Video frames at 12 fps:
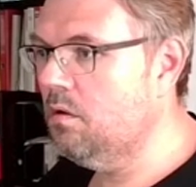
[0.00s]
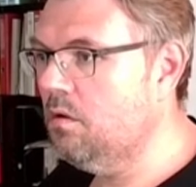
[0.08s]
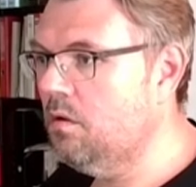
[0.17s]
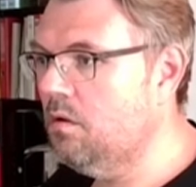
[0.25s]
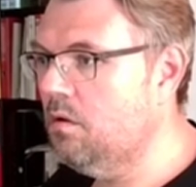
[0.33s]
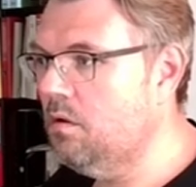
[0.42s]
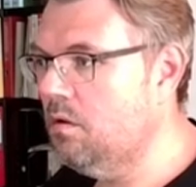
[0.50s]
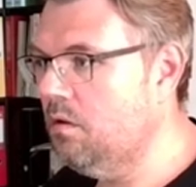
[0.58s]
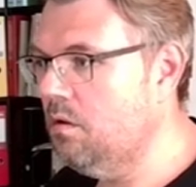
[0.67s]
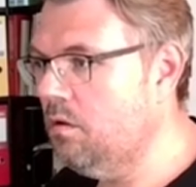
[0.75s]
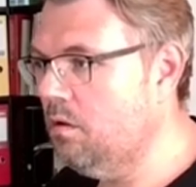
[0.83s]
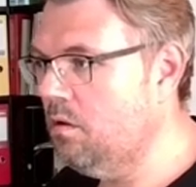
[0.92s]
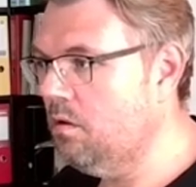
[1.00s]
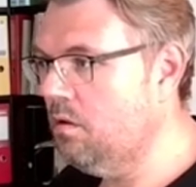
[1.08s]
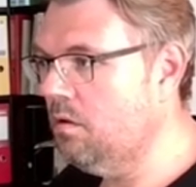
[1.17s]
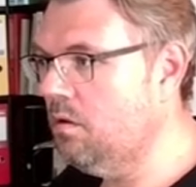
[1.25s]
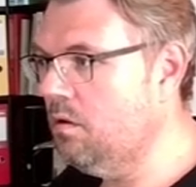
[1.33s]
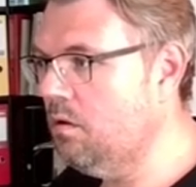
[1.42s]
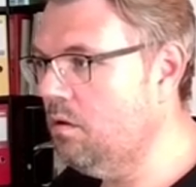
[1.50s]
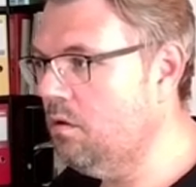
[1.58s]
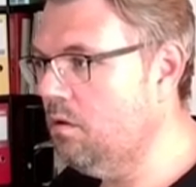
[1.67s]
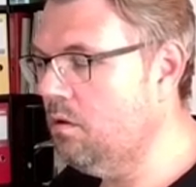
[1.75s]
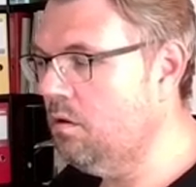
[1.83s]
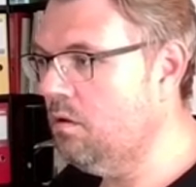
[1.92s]

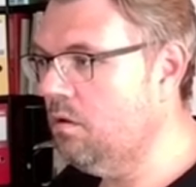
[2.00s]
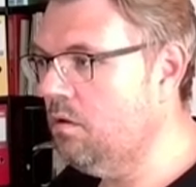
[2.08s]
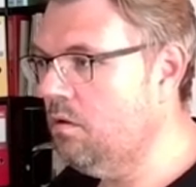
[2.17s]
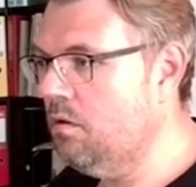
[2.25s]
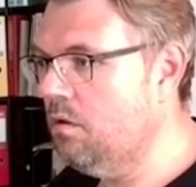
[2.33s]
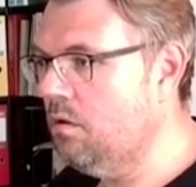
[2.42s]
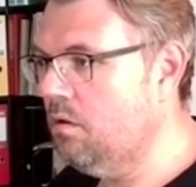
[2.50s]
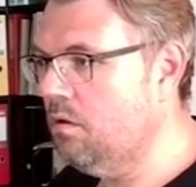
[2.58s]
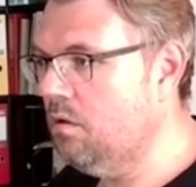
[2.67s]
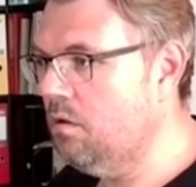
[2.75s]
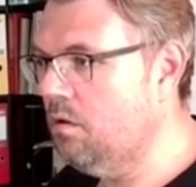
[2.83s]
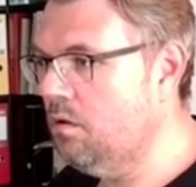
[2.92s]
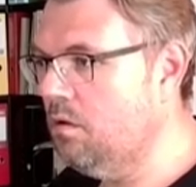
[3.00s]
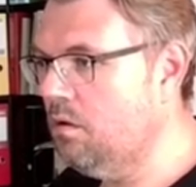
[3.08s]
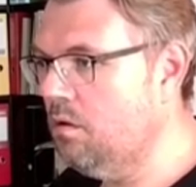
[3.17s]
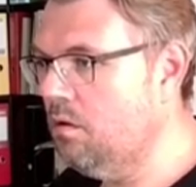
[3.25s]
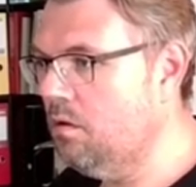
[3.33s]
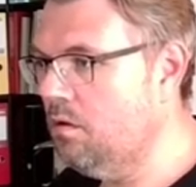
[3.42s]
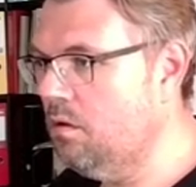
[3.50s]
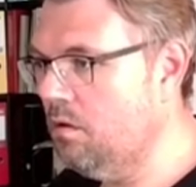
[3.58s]
No one is speaking in this clip.